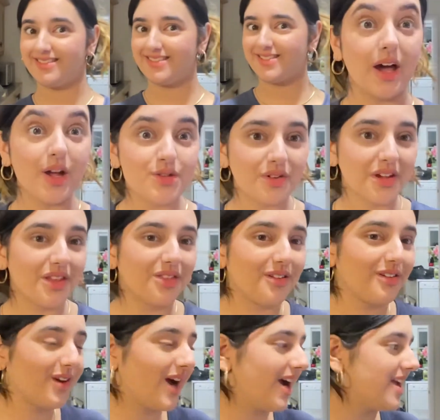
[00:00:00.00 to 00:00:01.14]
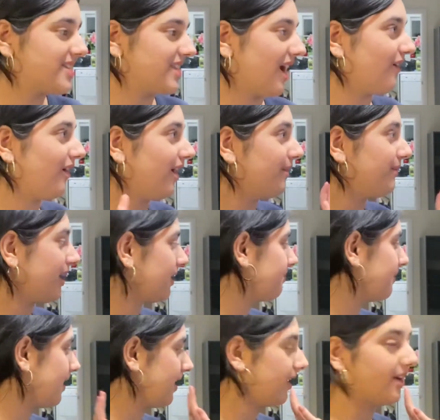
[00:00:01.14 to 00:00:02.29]
I'm going to talk you through, guys, how I make
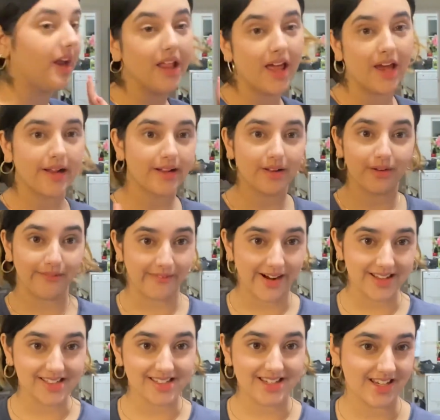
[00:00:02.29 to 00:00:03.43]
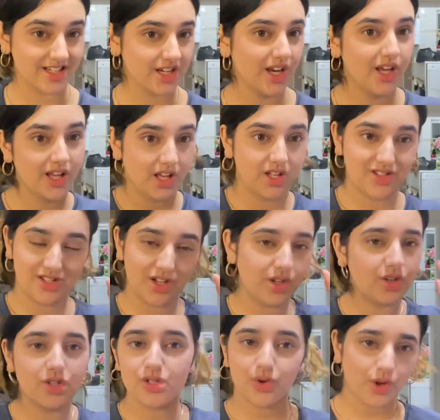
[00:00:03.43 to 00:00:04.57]
my like little rice dish. So
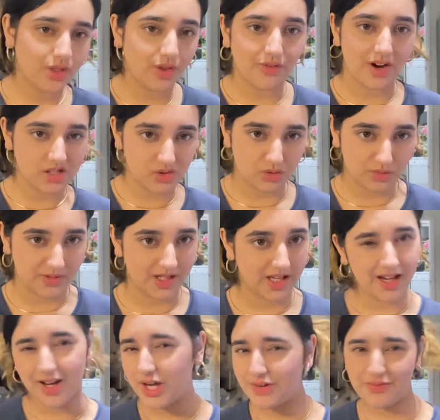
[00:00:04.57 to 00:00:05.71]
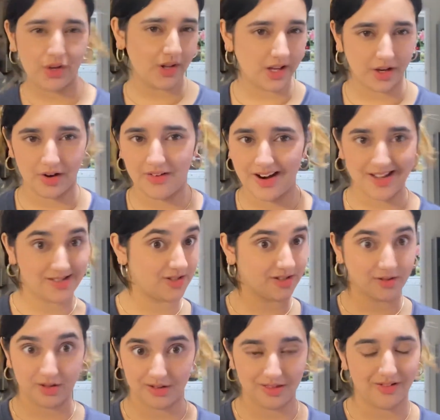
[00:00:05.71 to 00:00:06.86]
you just cook the rice normally. However you like your rice,
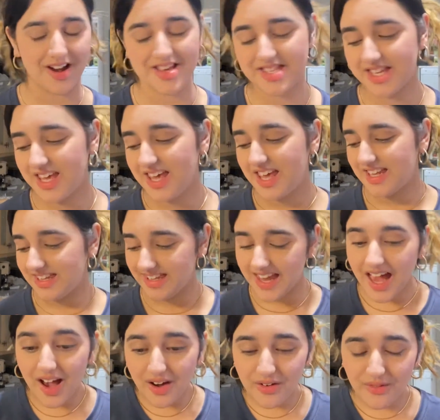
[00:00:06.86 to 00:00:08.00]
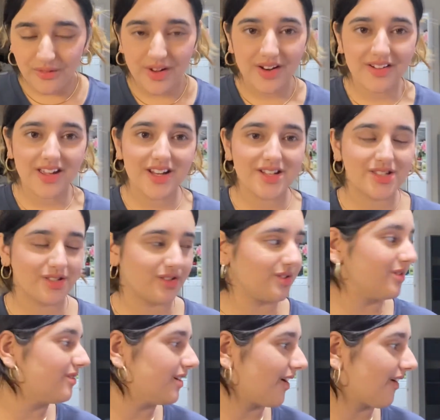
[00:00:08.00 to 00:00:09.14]
just cook the rice. Now, what I'm gonna
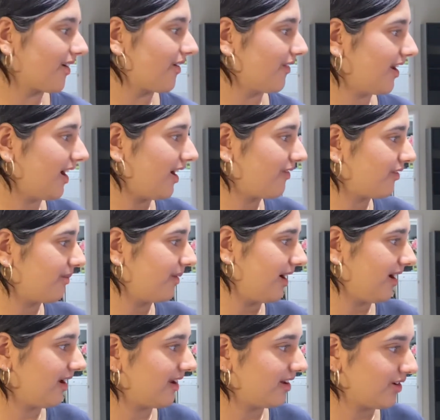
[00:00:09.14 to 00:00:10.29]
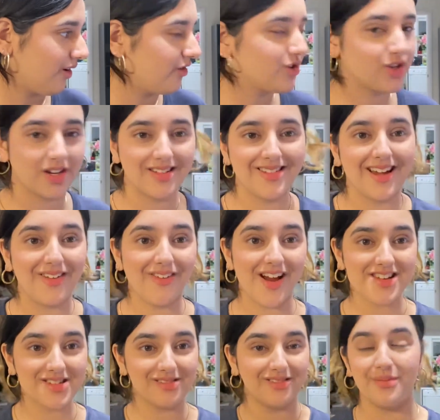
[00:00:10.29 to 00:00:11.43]
do, I'm gonna read it out from my Notion. I
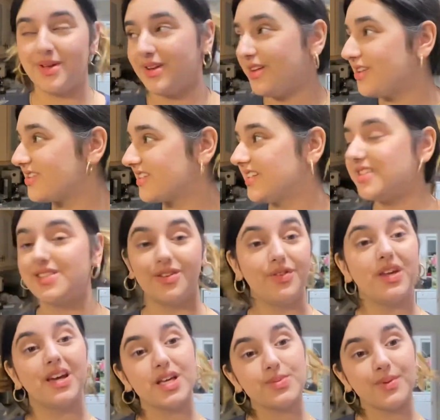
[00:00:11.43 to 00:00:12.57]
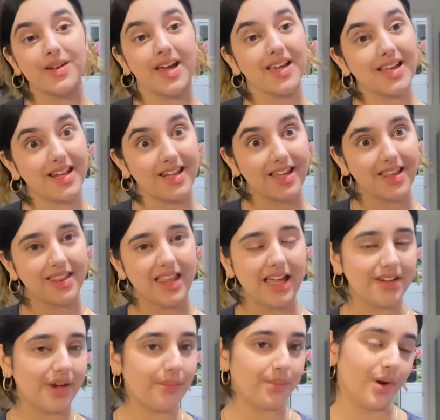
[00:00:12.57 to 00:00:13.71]
write it all in my Notion, so if you guys want, I can link
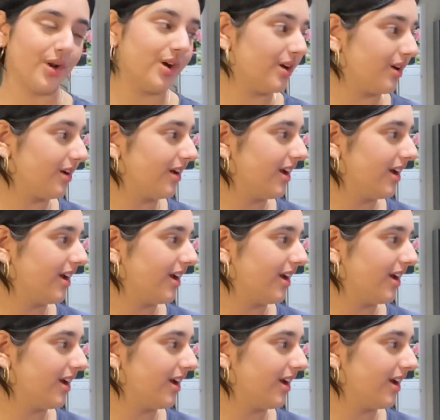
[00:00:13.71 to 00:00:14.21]
that down below.